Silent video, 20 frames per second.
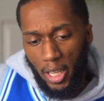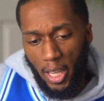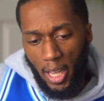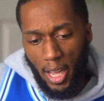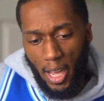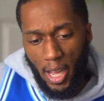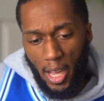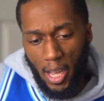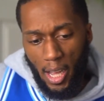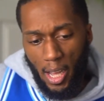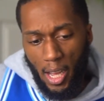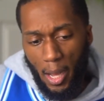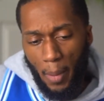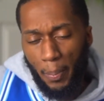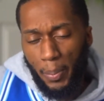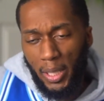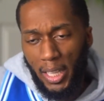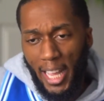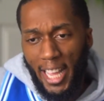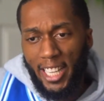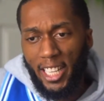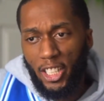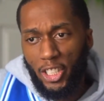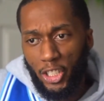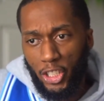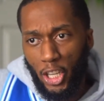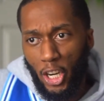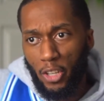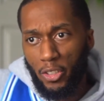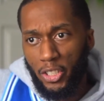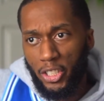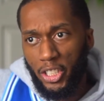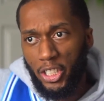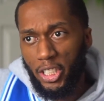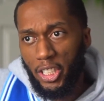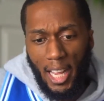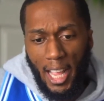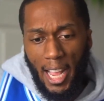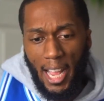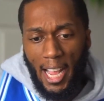uh, plant a church
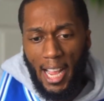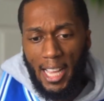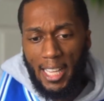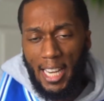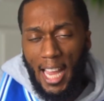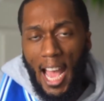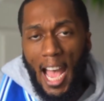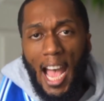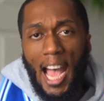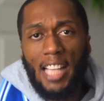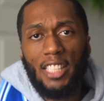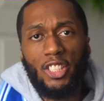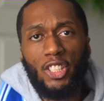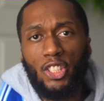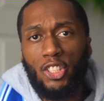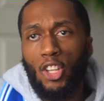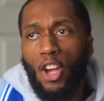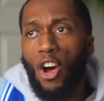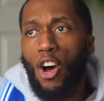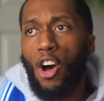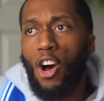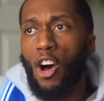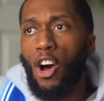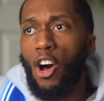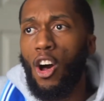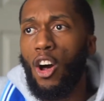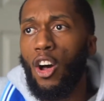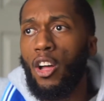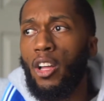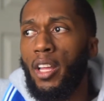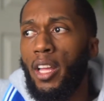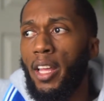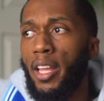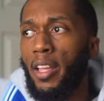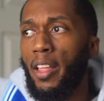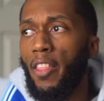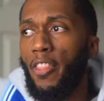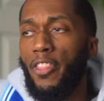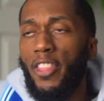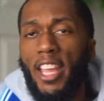and I saw
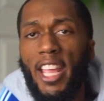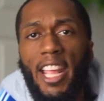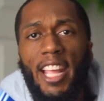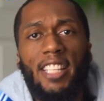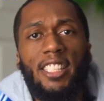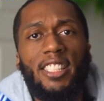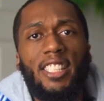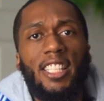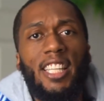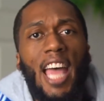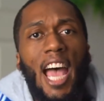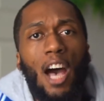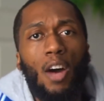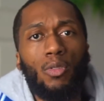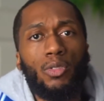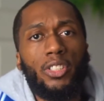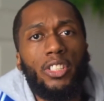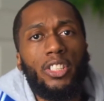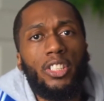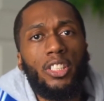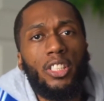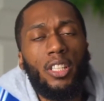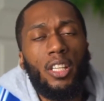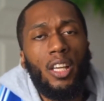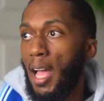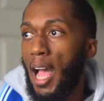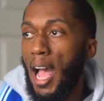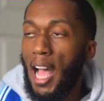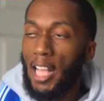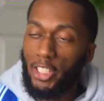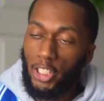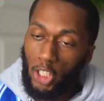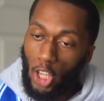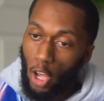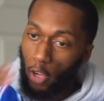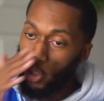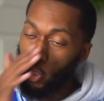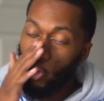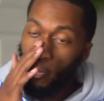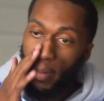the ins and outs. I saw
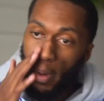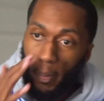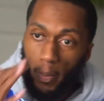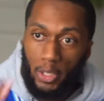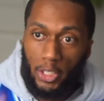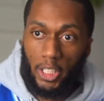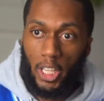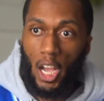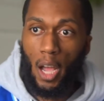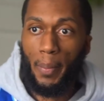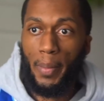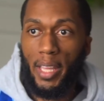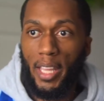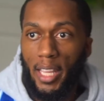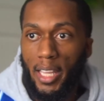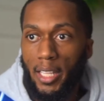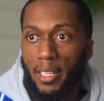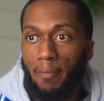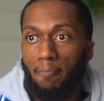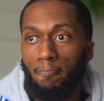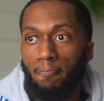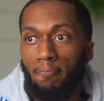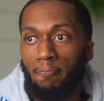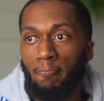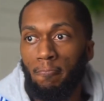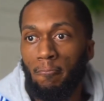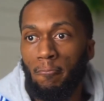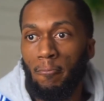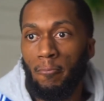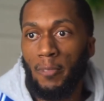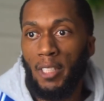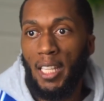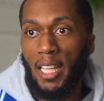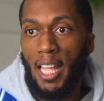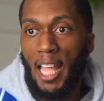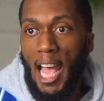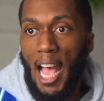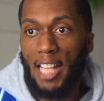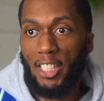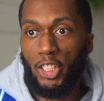new members come in.
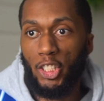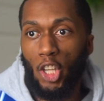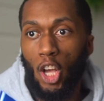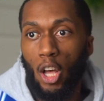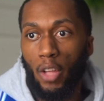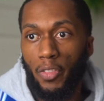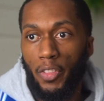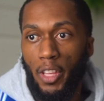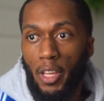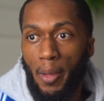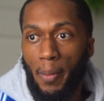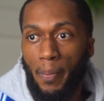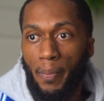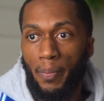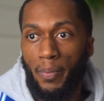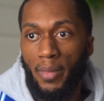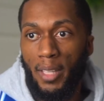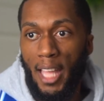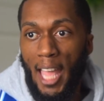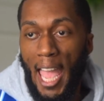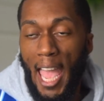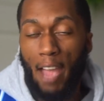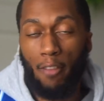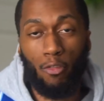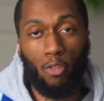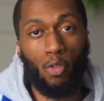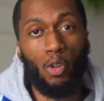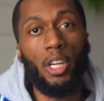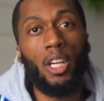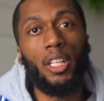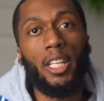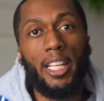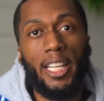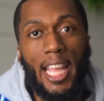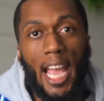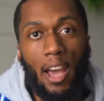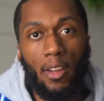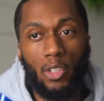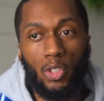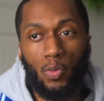I saw them have real
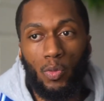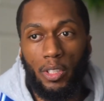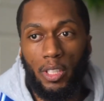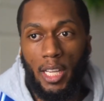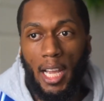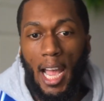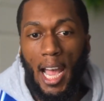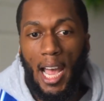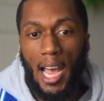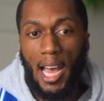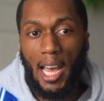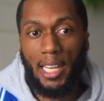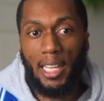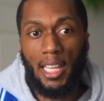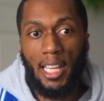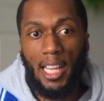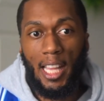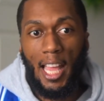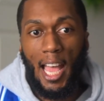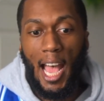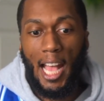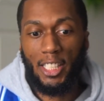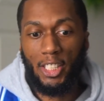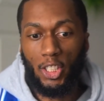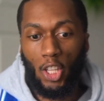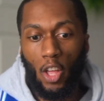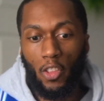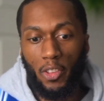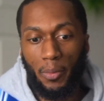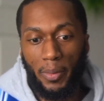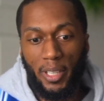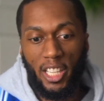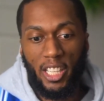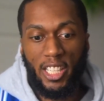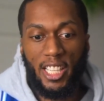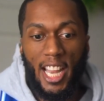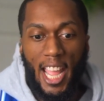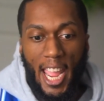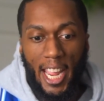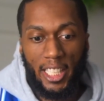encounters with God. I saw them
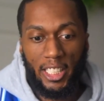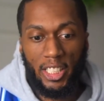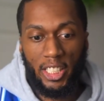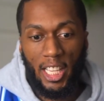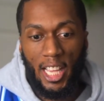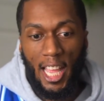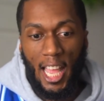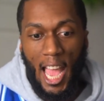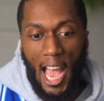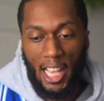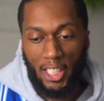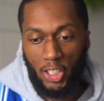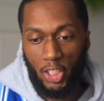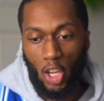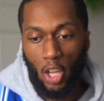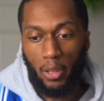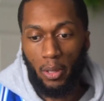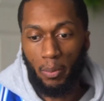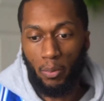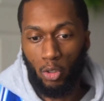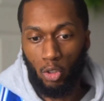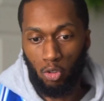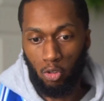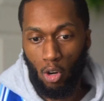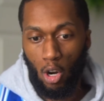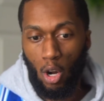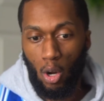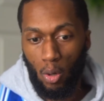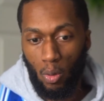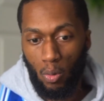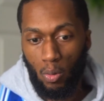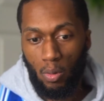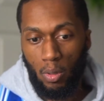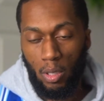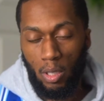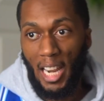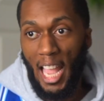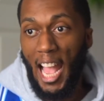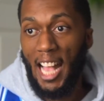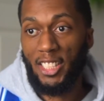connect. I saw them grow.
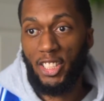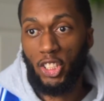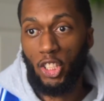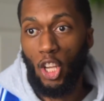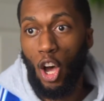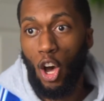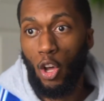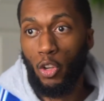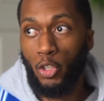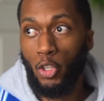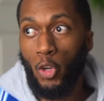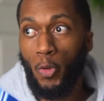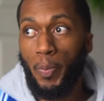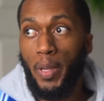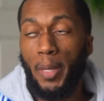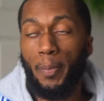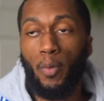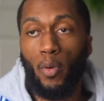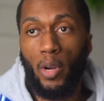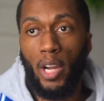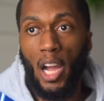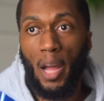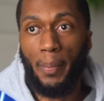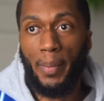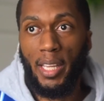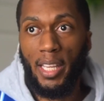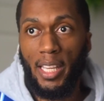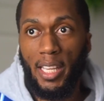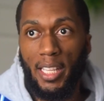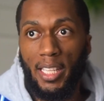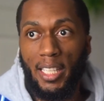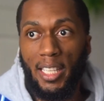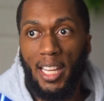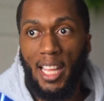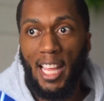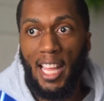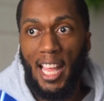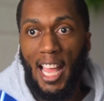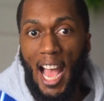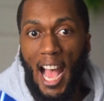I saw new people come in.
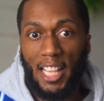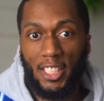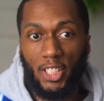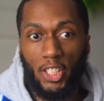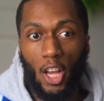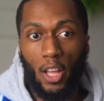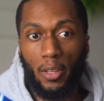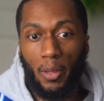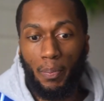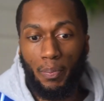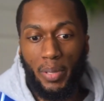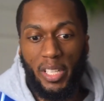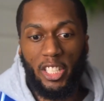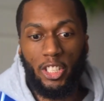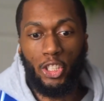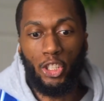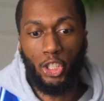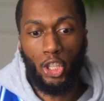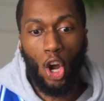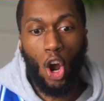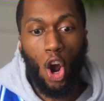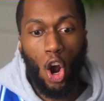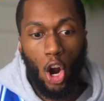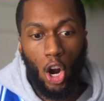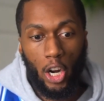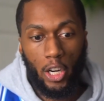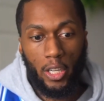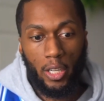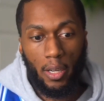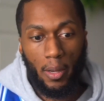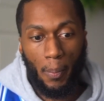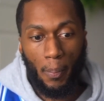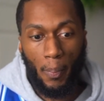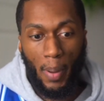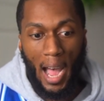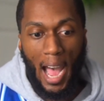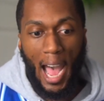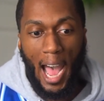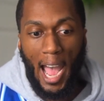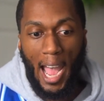I saw them be jarred
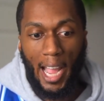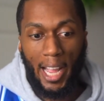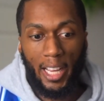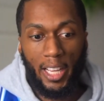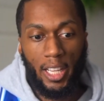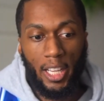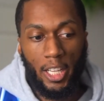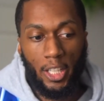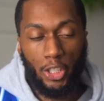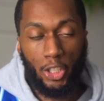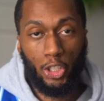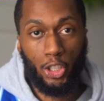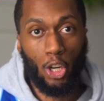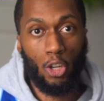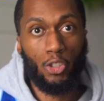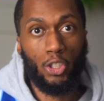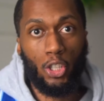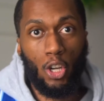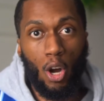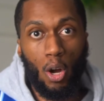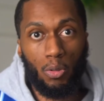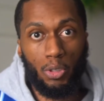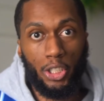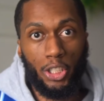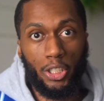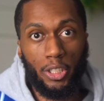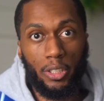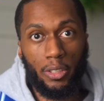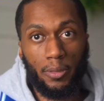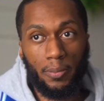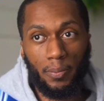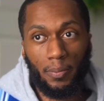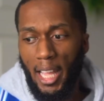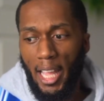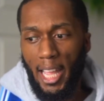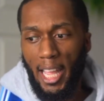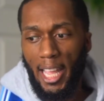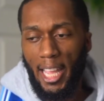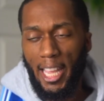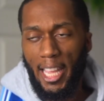by church culture
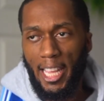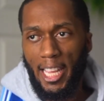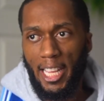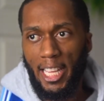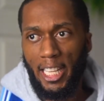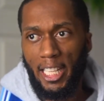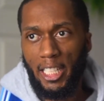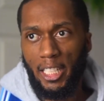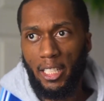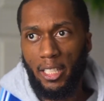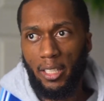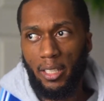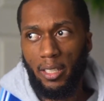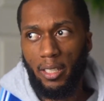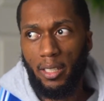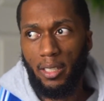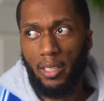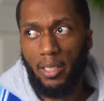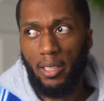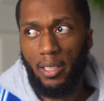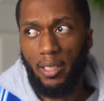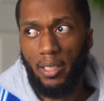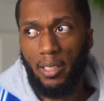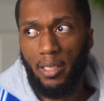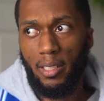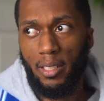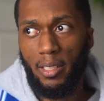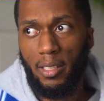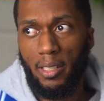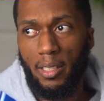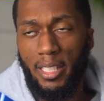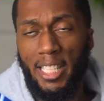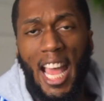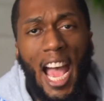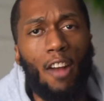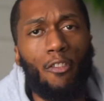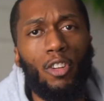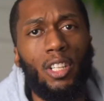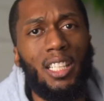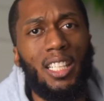and
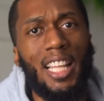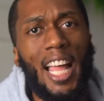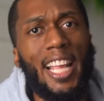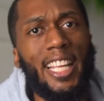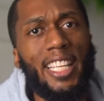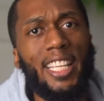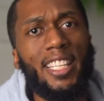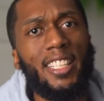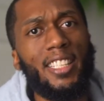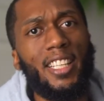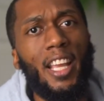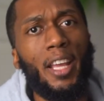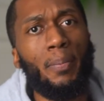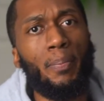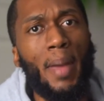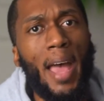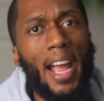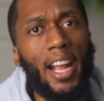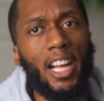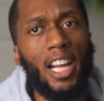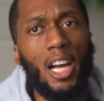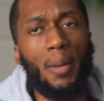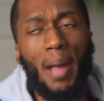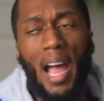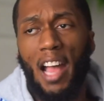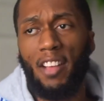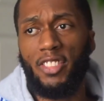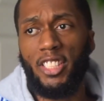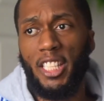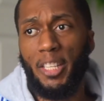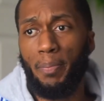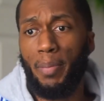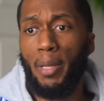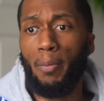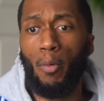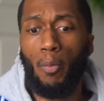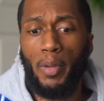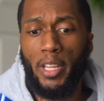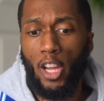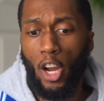not really like it and back up. I've seen
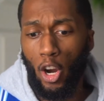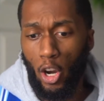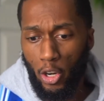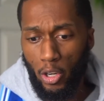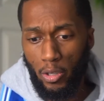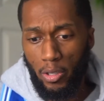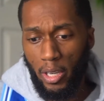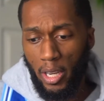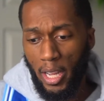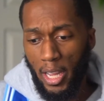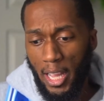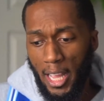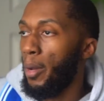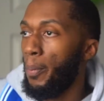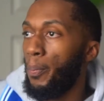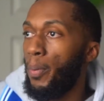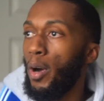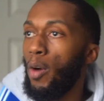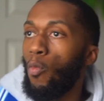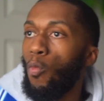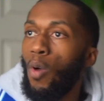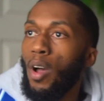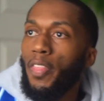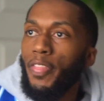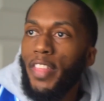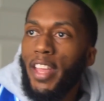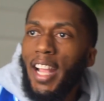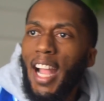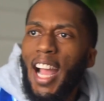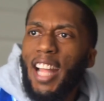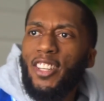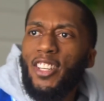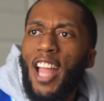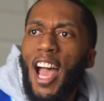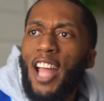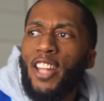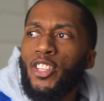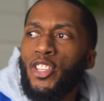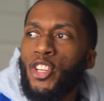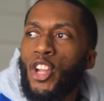people be hurt. But one thing I,
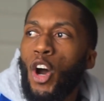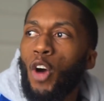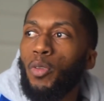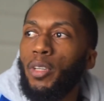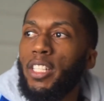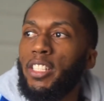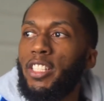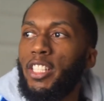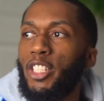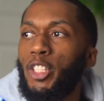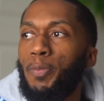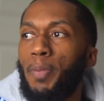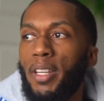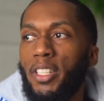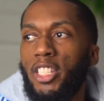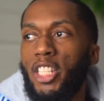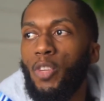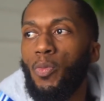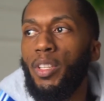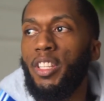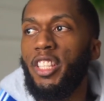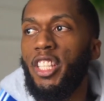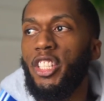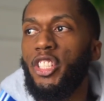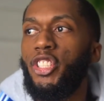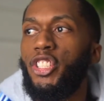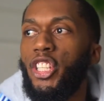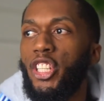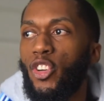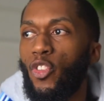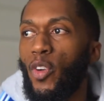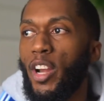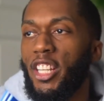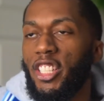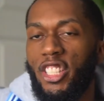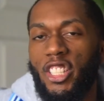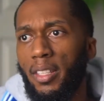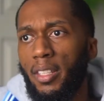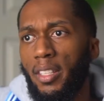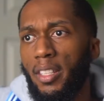I noticed, especially with this
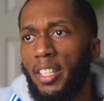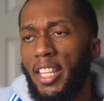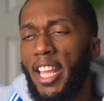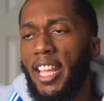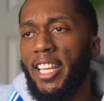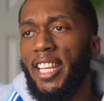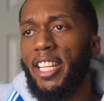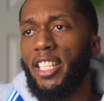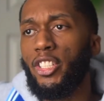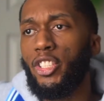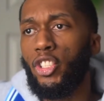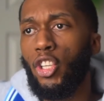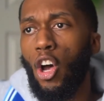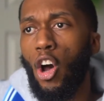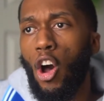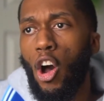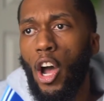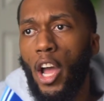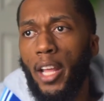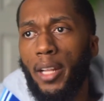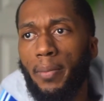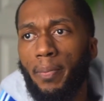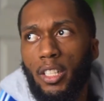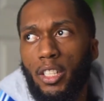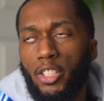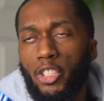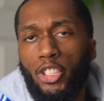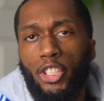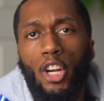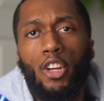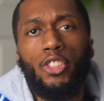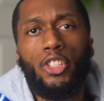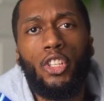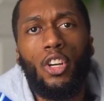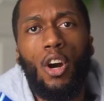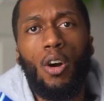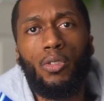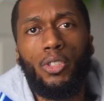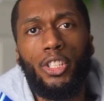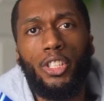generation, they get taught church
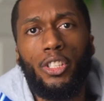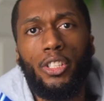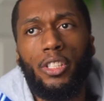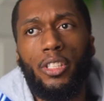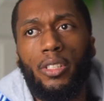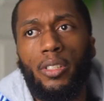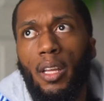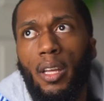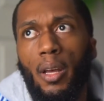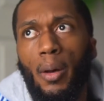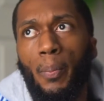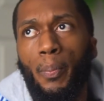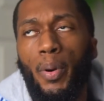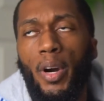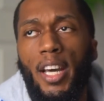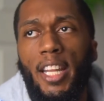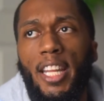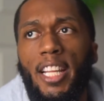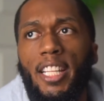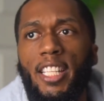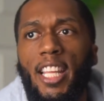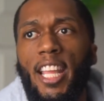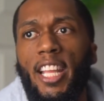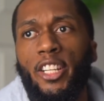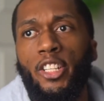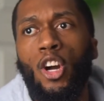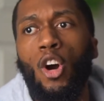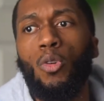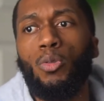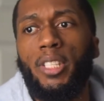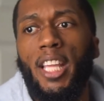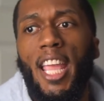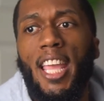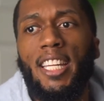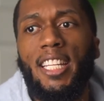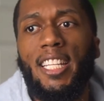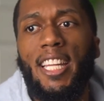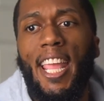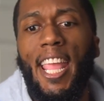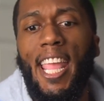culture, but it, it goes hand
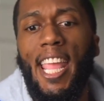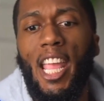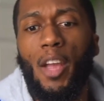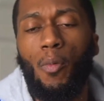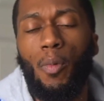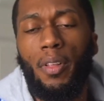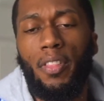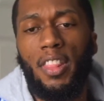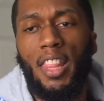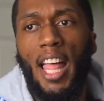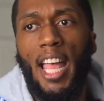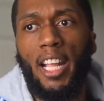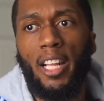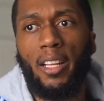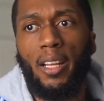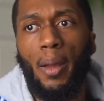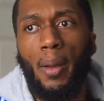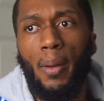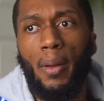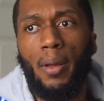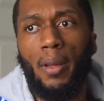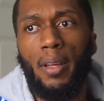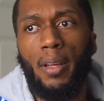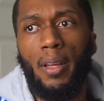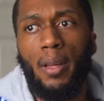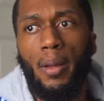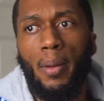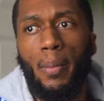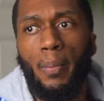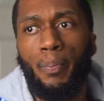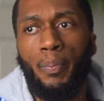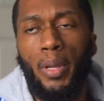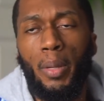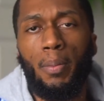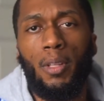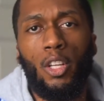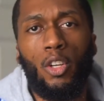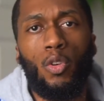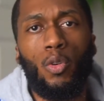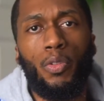in hand with like
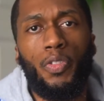biblical